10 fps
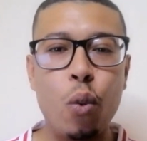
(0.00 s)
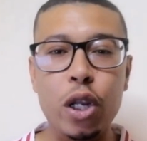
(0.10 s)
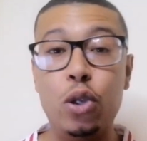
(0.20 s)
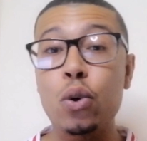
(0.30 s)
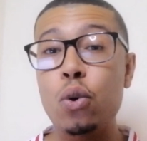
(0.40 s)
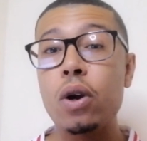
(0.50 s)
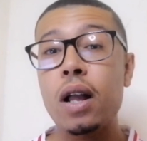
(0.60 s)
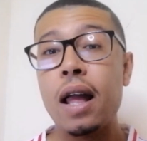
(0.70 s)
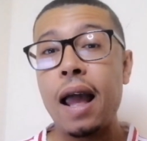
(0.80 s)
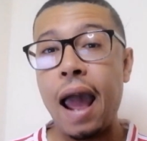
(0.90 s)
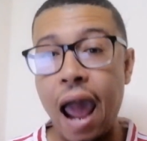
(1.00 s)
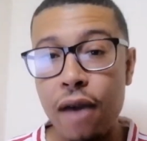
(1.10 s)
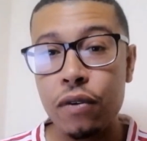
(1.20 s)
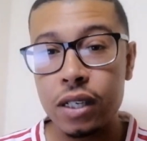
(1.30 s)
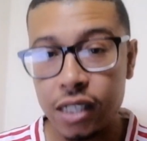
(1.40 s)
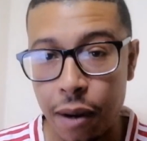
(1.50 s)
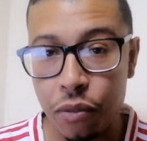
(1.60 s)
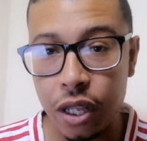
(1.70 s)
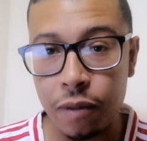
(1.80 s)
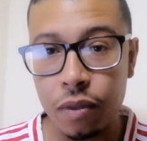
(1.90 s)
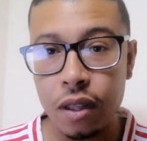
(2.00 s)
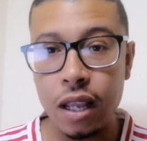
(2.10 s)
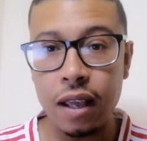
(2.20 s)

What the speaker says: We do have something